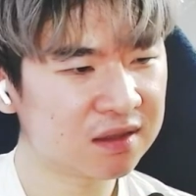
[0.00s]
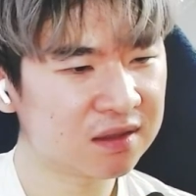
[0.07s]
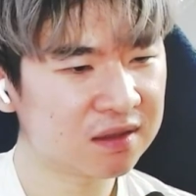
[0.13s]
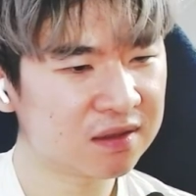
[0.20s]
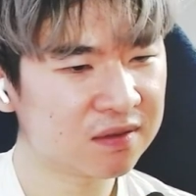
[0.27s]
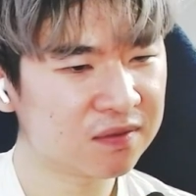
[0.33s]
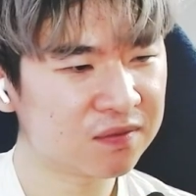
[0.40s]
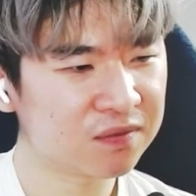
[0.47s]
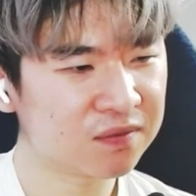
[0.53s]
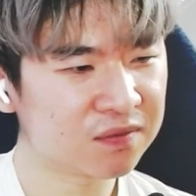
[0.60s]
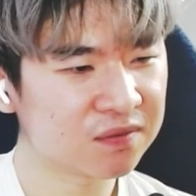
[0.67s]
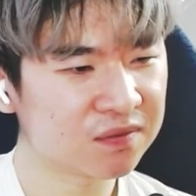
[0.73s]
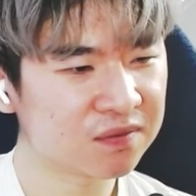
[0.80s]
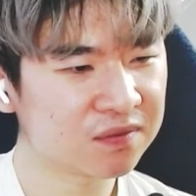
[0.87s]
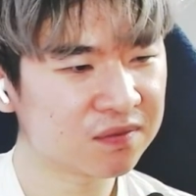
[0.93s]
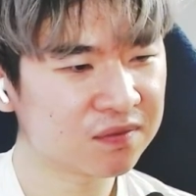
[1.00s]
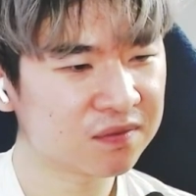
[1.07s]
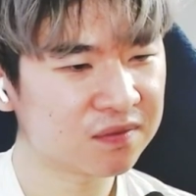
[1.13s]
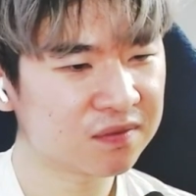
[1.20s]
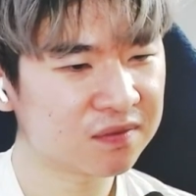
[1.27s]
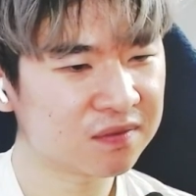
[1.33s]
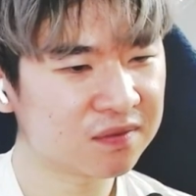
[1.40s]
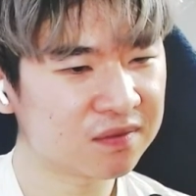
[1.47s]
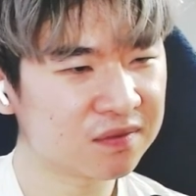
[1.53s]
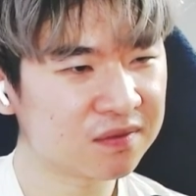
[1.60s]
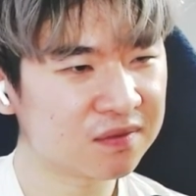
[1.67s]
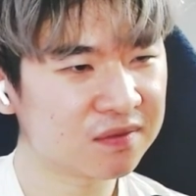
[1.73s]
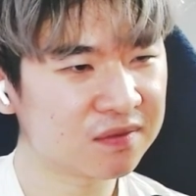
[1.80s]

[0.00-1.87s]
[no speech]